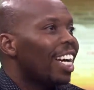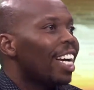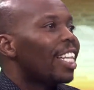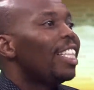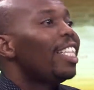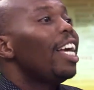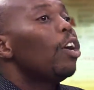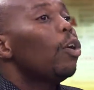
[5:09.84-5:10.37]

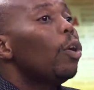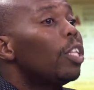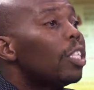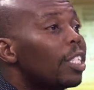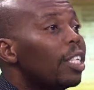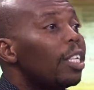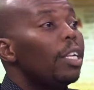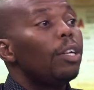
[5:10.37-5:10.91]
they're
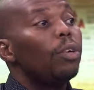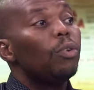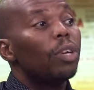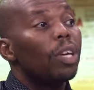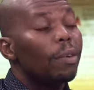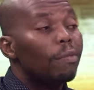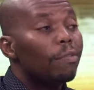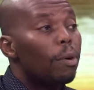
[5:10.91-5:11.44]
constantly
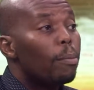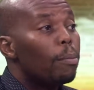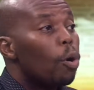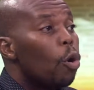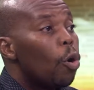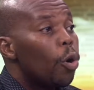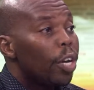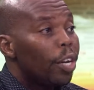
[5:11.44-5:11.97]
looking for
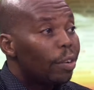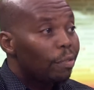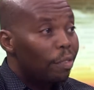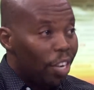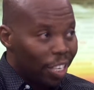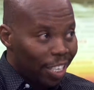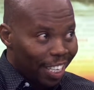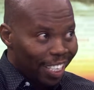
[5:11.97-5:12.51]
more
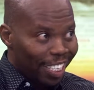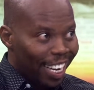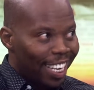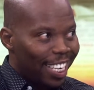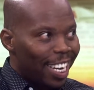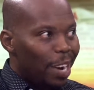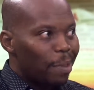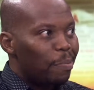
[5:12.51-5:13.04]
innovations
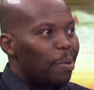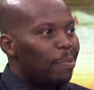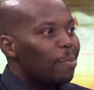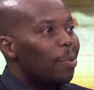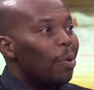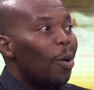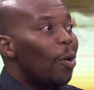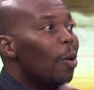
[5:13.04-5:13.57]
that young
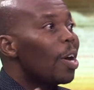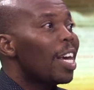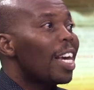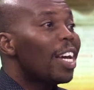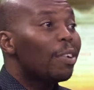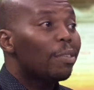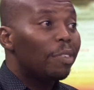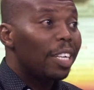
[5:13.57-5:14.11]
people or
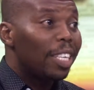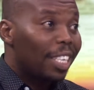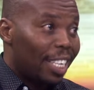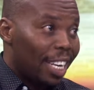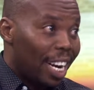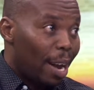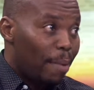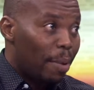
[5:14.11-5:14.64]
innovators
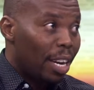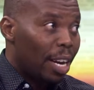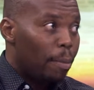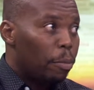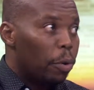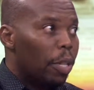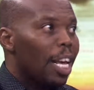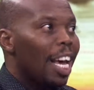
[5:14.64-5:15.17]
are coming
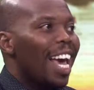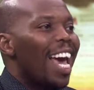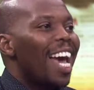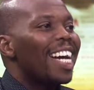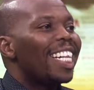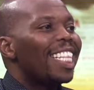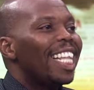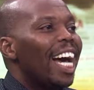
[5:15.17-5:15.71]
up with,
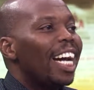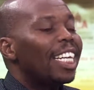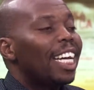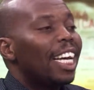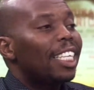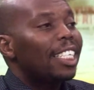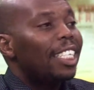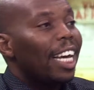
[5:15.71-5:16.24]
and that
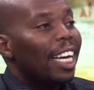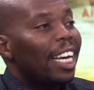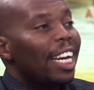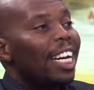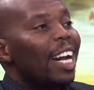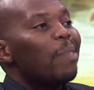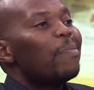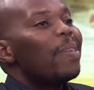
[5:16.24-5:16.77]
gets
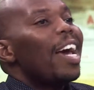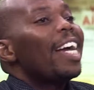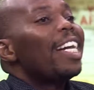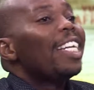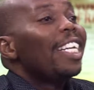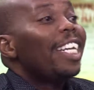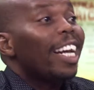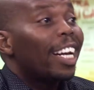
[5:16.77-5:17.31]
taken up
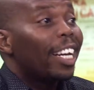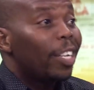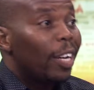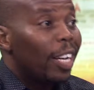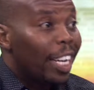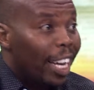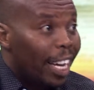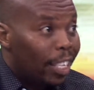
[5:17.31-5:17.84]
and it
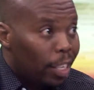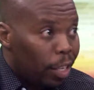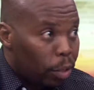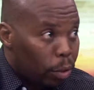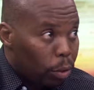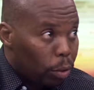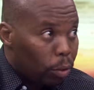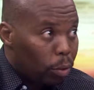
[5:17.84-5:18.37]
actually gets
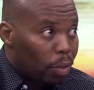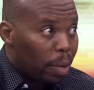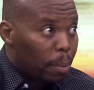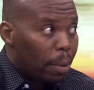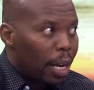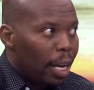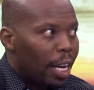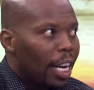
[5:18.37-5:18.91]
introduced to the
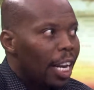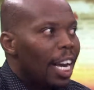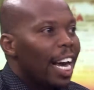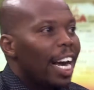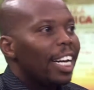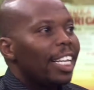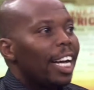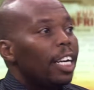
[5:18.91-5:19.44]
market.
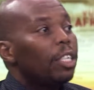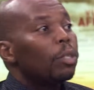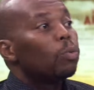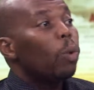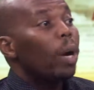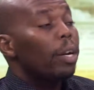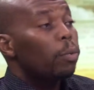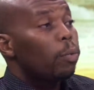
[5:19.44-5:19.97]
And that is
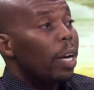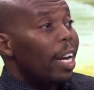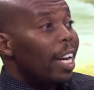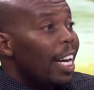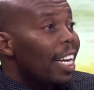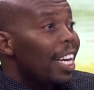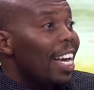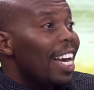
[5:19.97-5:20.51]
what we are
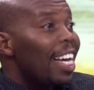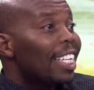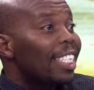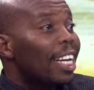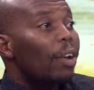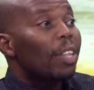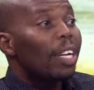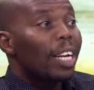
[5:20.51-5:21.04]
lacking in
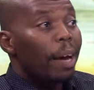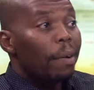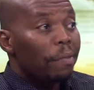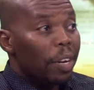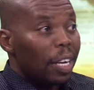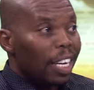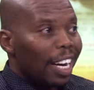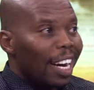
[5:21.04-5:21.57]
Southern
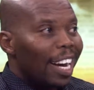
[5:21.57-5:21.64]
Africa,